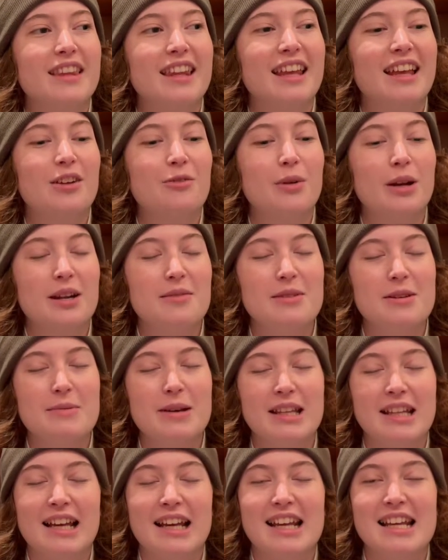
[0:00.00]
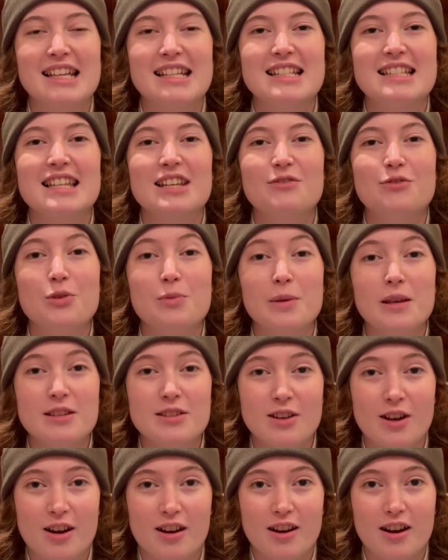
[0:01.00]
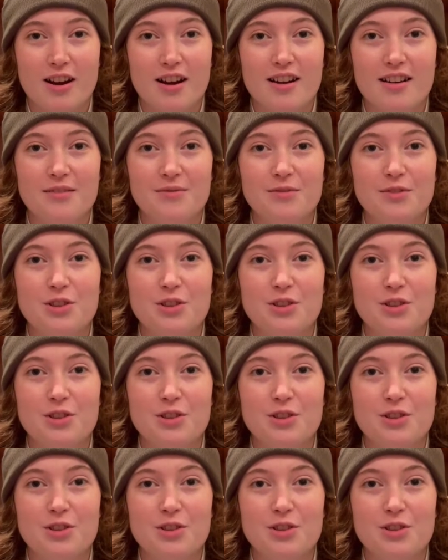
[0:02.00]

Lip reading: what I mean by that is if you play soccer,